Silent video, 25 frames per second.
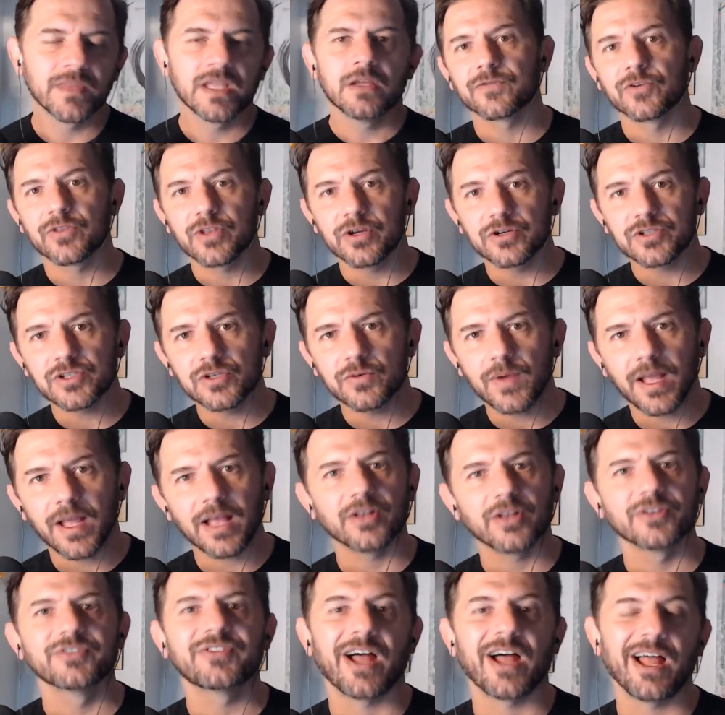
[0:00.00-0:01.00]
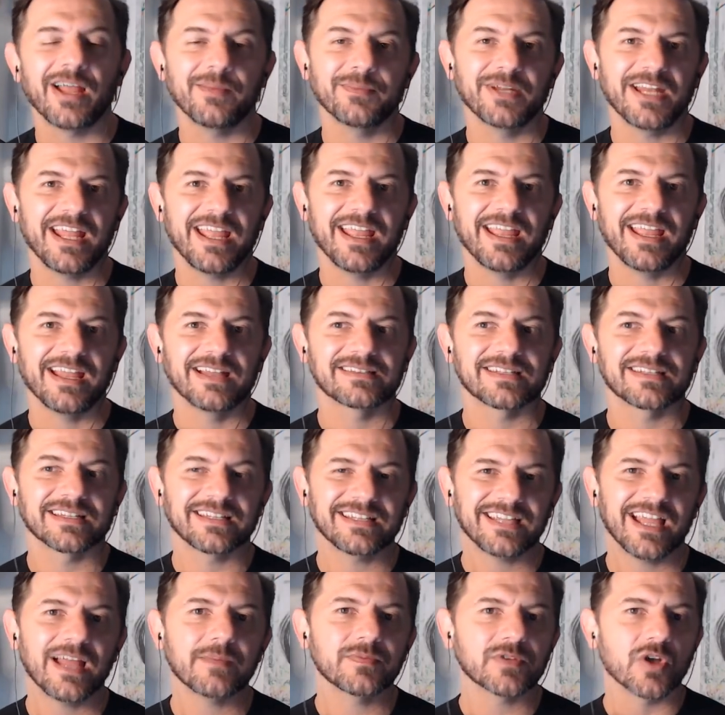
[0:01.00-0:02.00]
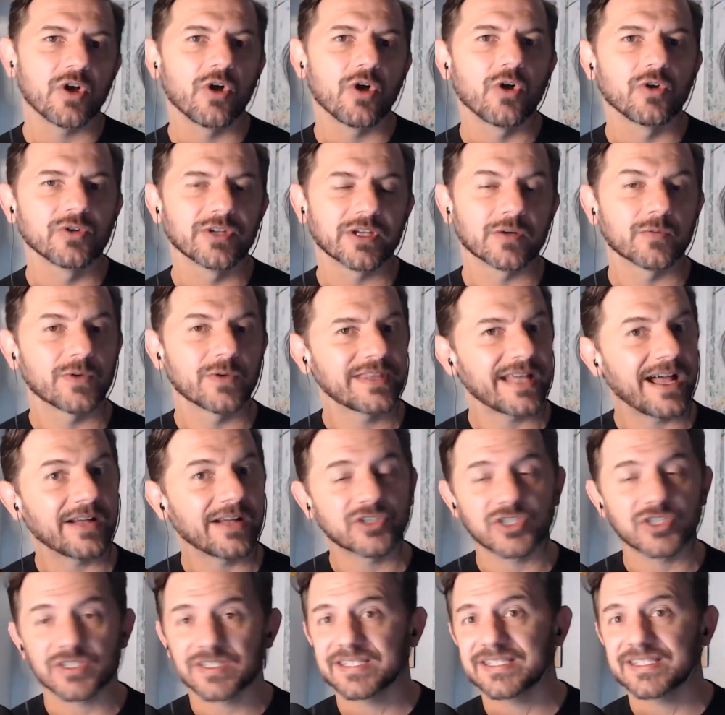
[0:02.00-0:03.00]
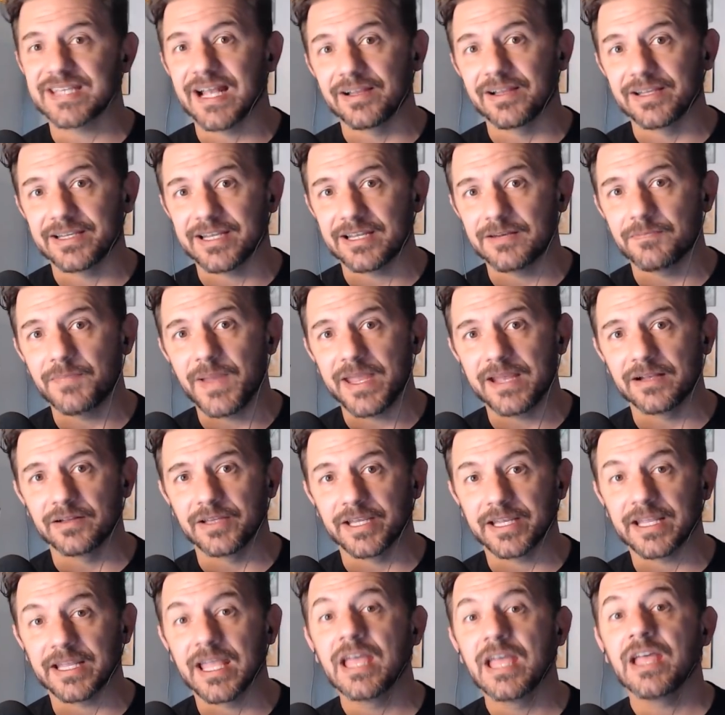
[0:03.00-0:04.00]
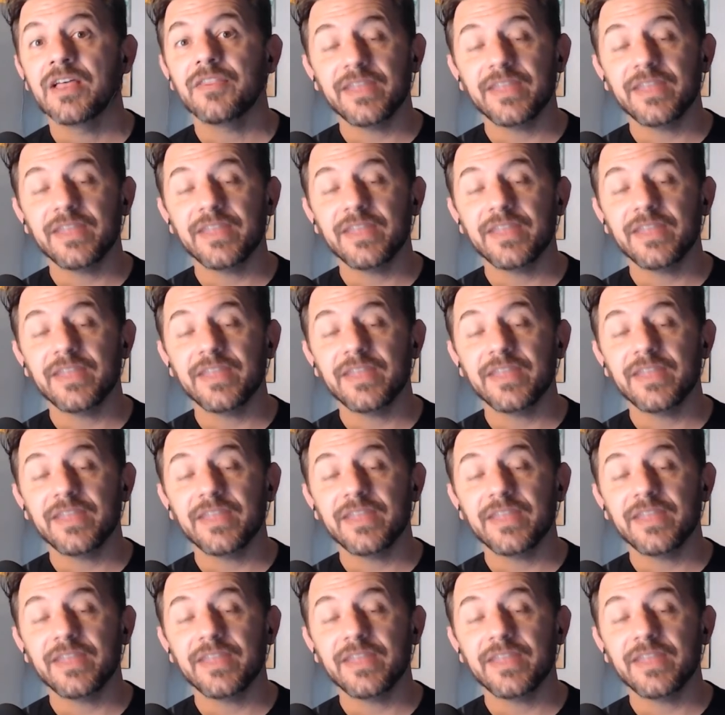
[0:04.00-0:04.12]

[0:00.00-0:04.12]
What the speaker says: For those who held diamond hands and kept holding without just selling and bailing,